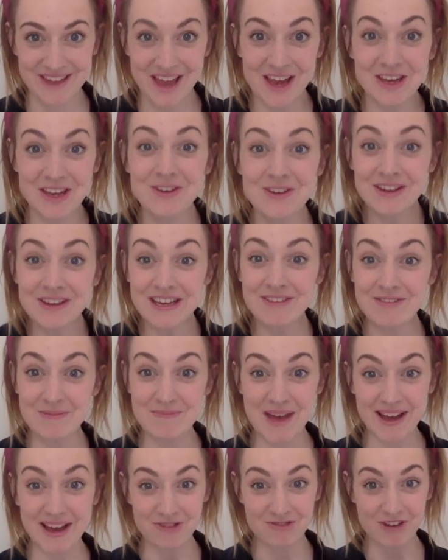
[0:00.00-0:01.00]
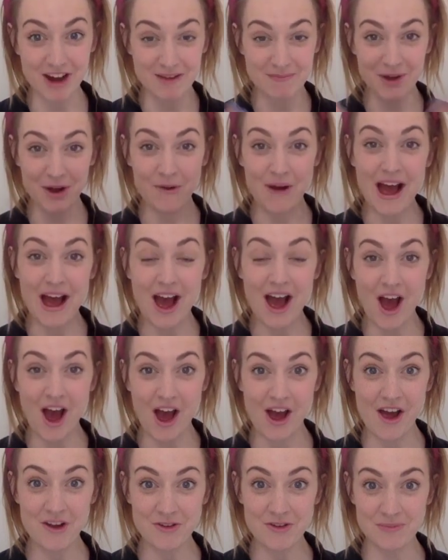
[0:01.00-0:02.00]
You can even make a rainbow at
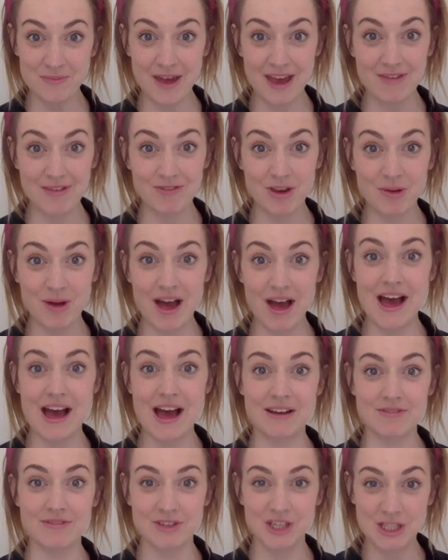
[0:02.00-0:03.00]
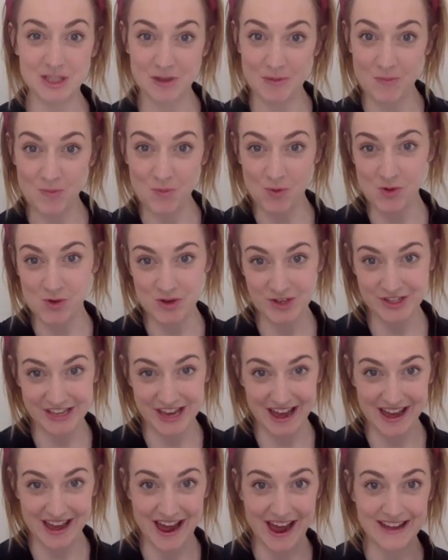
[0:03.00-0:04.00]
home if you have some
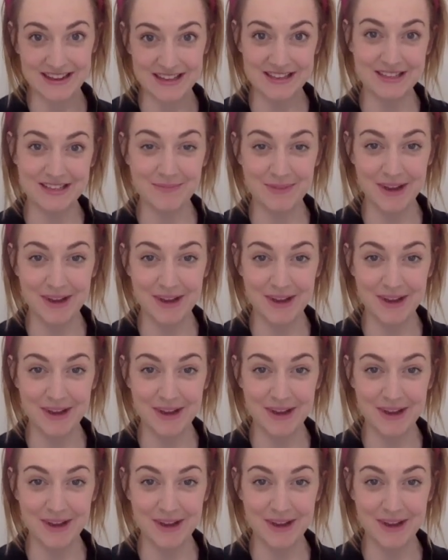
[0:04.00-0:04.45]
water and some